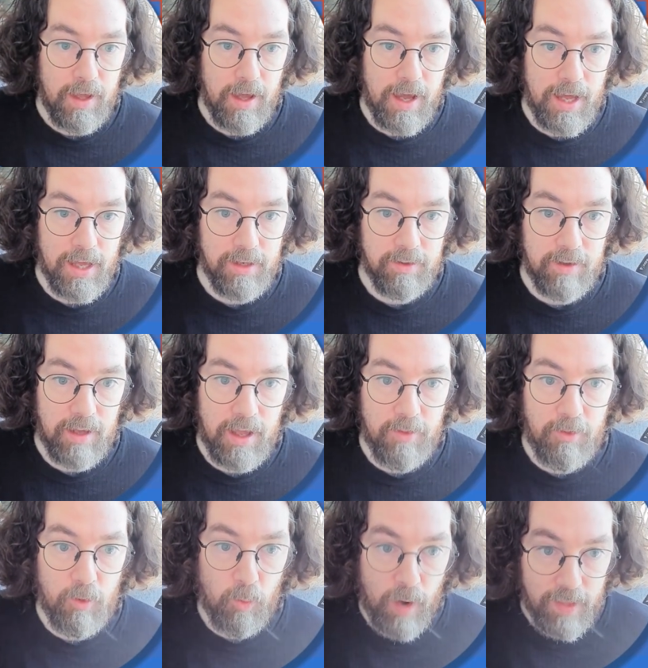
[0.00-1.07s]
And
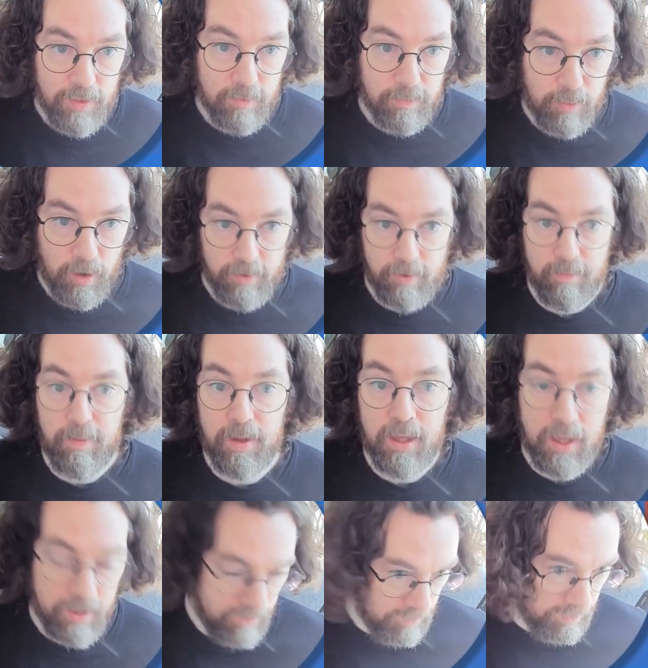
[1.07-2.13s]
the way this process
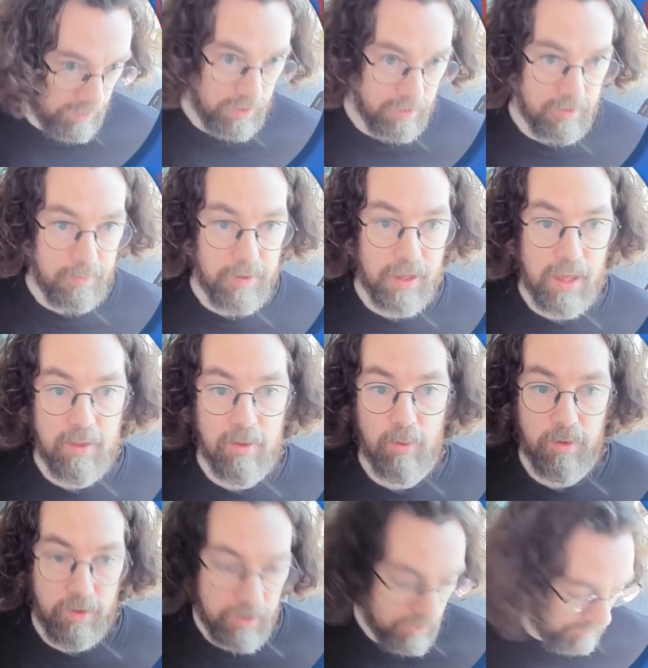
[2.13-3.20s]
begins is it begins
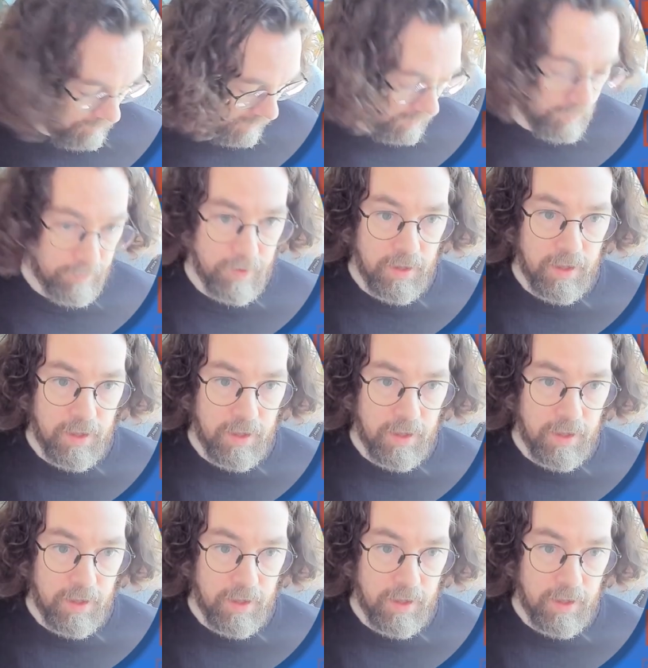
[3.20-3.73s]
with an email.